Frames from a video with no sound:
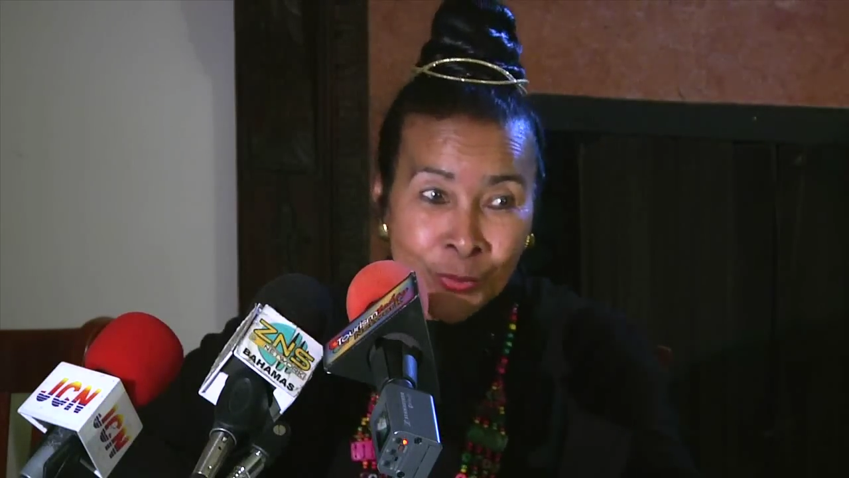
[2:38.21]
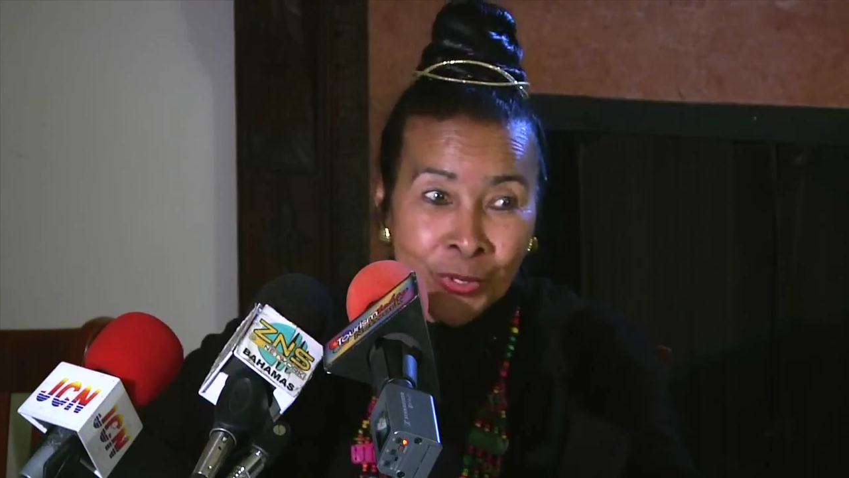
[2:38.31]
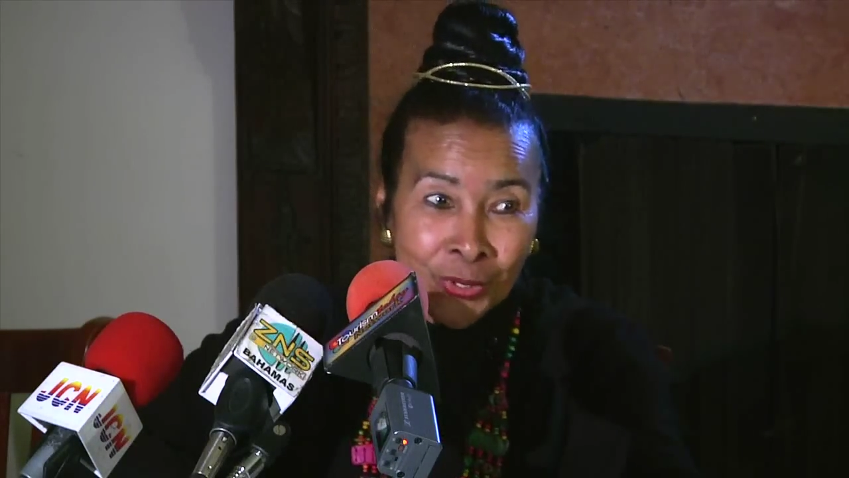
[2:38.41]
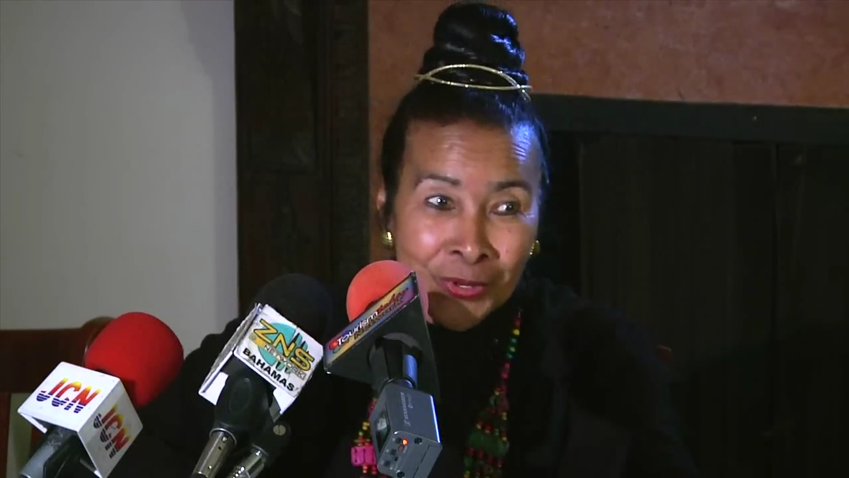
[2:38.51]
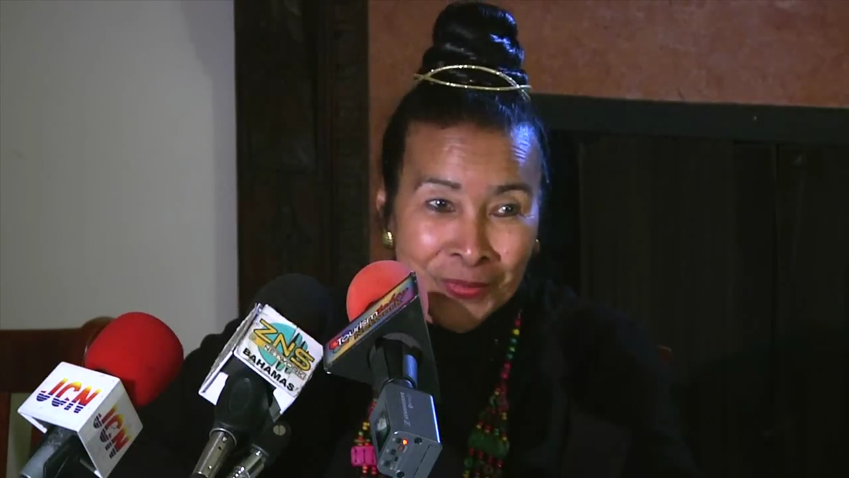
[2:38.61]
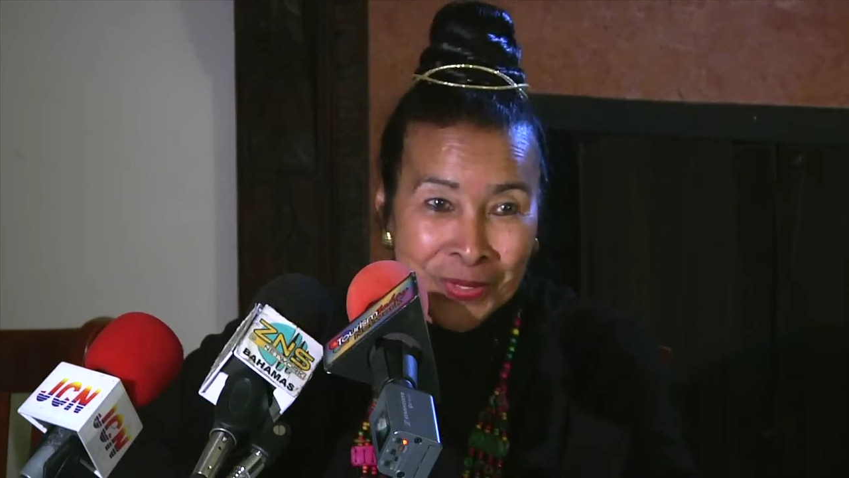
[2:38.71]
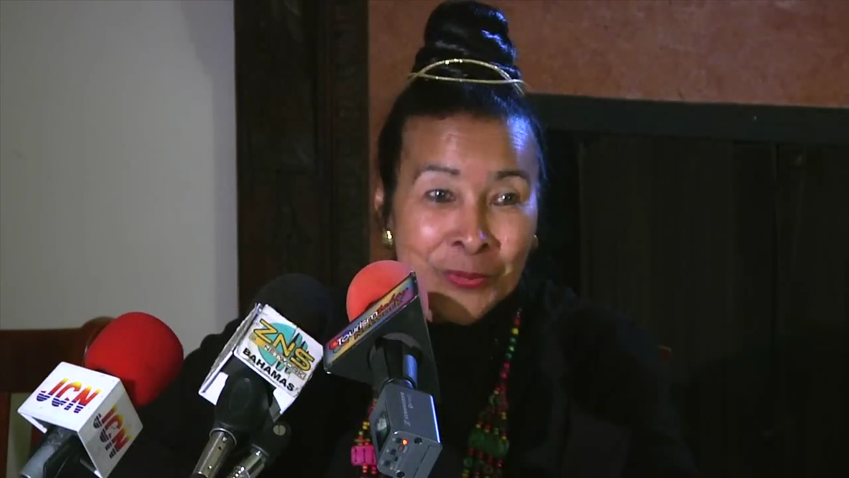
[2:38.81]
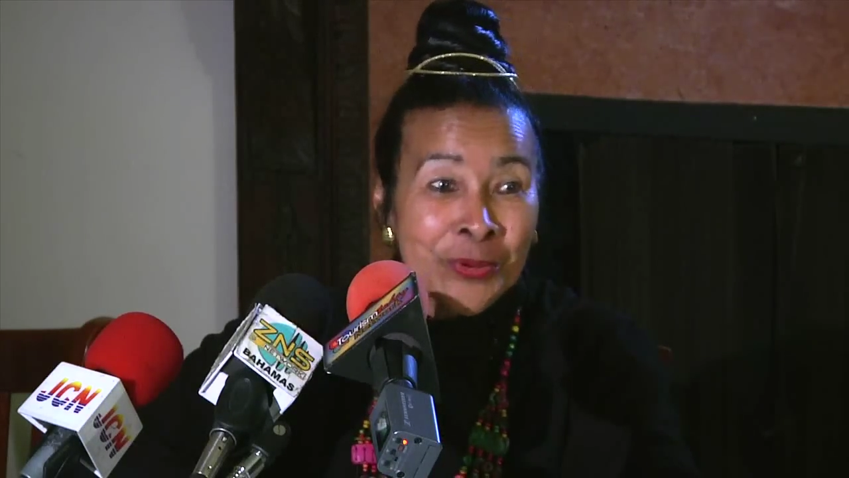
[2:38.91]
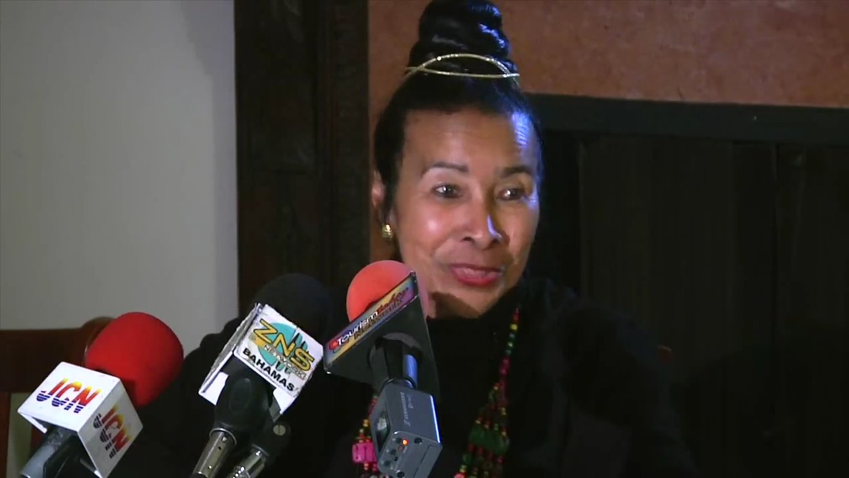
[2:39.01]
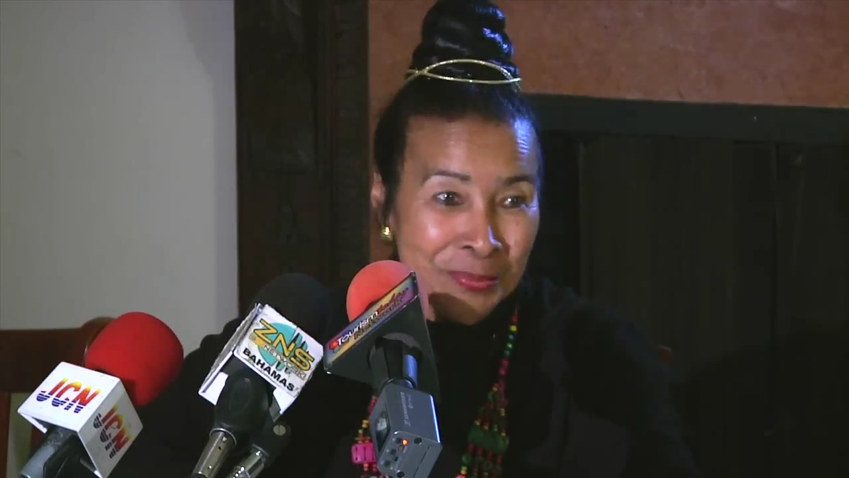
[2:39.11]
world
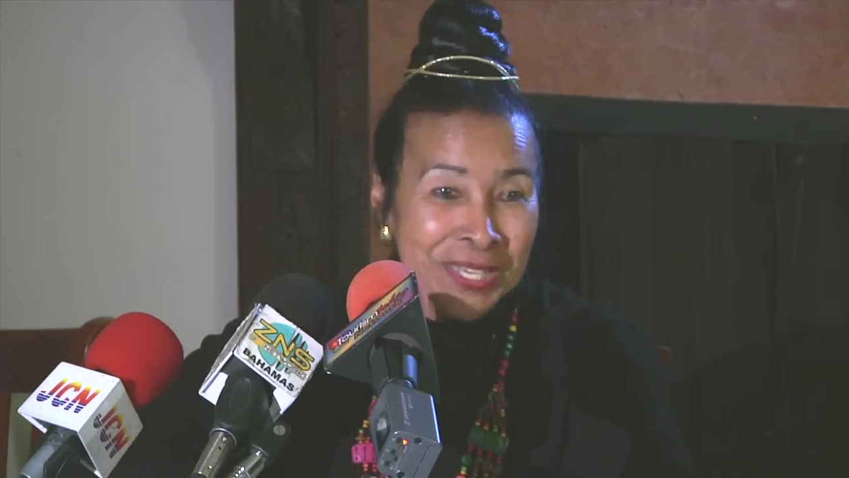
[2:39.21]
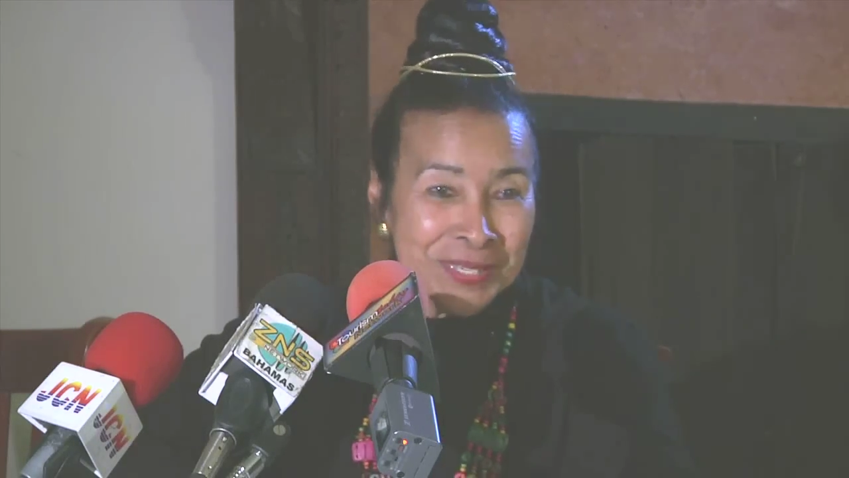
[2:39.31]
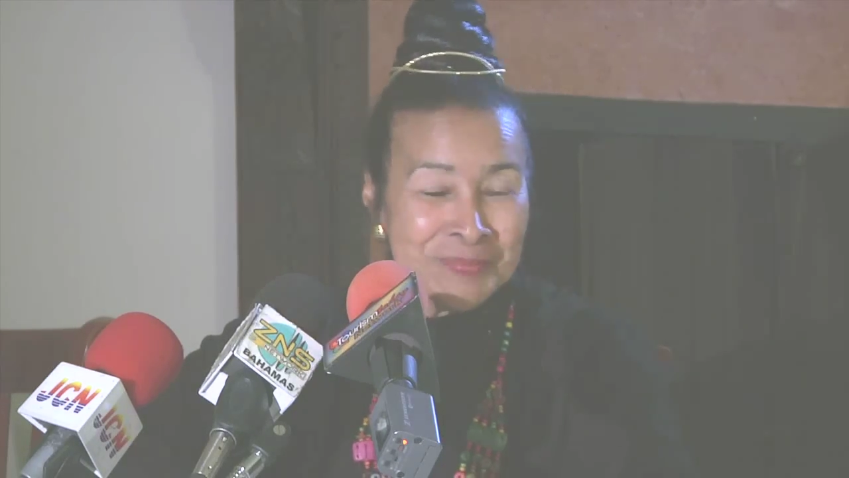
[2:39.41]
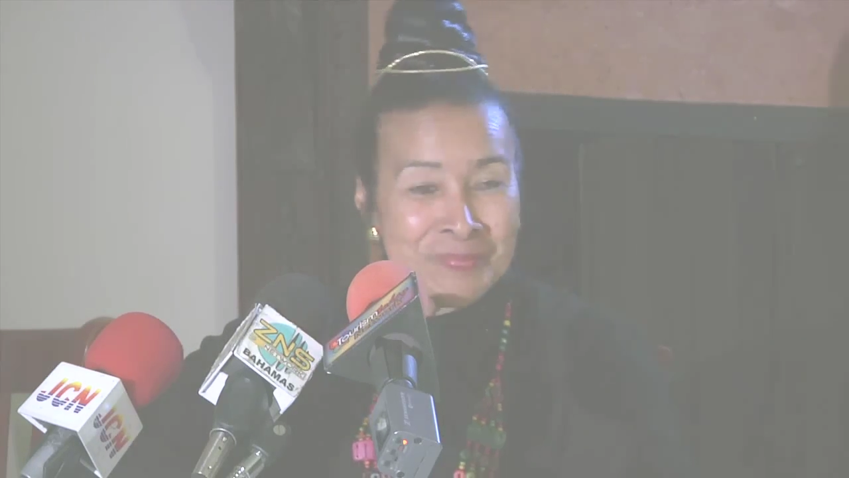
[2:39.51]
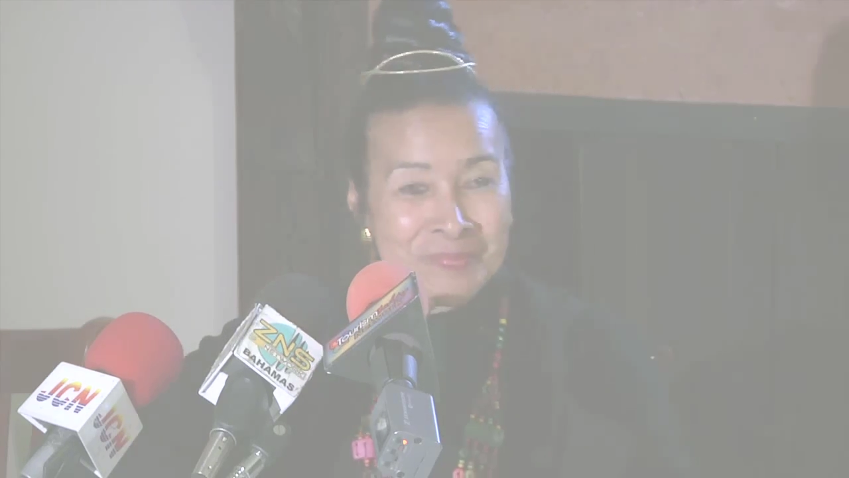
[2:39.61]
with me.